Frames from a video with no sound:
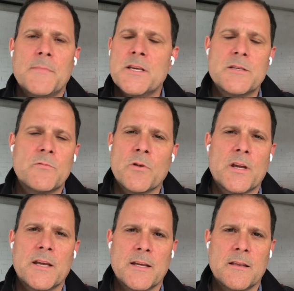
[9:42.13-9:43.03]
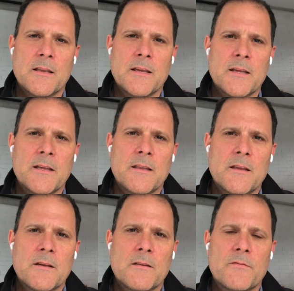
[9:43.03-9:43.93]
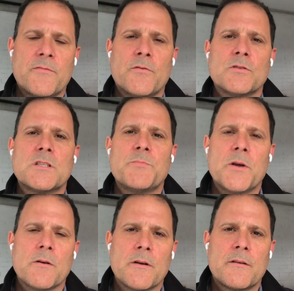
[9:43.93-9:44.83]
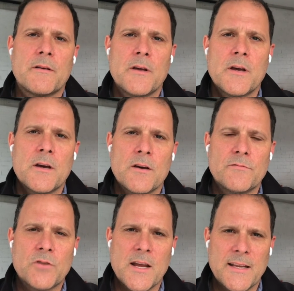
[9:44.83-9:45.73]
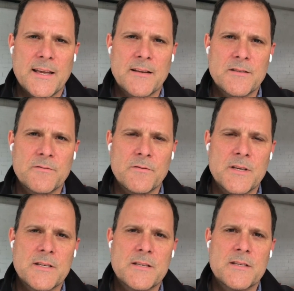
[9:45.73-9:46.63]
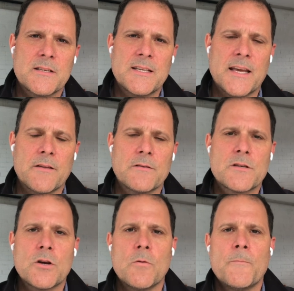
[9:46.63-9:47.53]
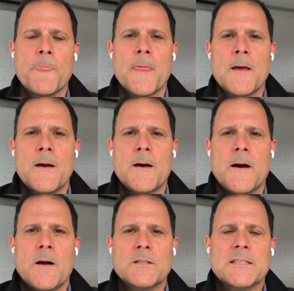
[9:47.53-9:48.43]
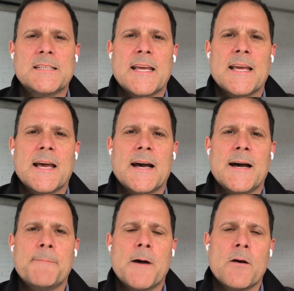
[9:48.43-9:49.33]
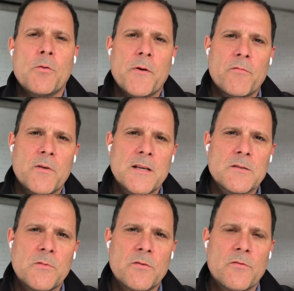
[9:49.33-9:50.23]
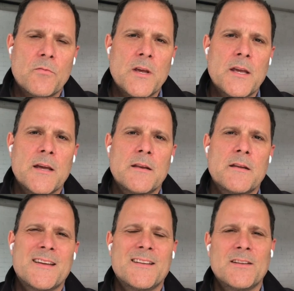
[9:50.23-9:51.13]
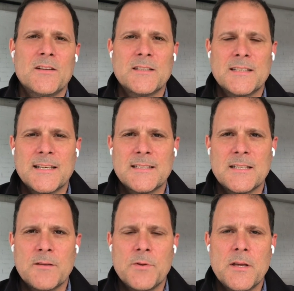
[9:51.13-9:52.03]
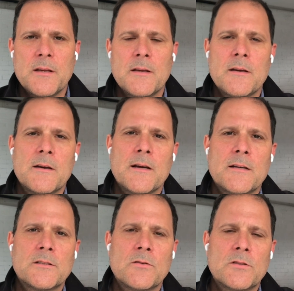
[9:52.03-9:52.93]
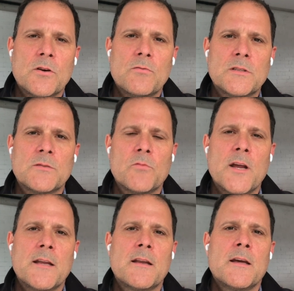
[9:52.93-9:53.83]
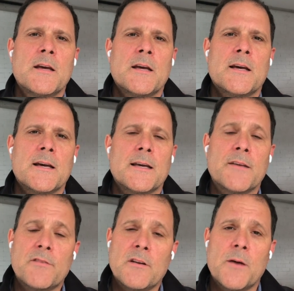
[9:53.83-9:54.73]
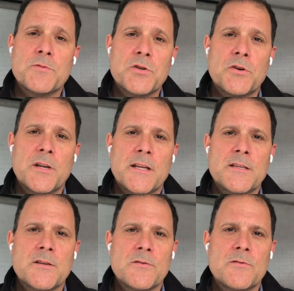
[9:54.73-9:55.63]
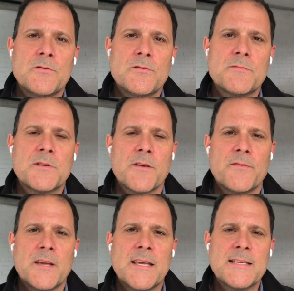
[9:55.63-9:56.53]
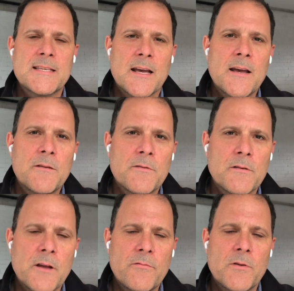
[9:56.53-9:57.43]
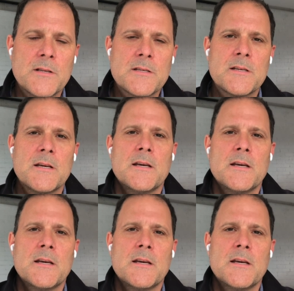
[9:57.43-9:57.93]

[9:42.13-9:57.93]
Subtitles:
isn't working in the full spirit of trying to get us through this together. So I'll just say, I hope everyone has a wonderful weekend. It looks like it's gonna be so-so with some rain. It gives you an opportunity to do some stuff inside with your loved ones,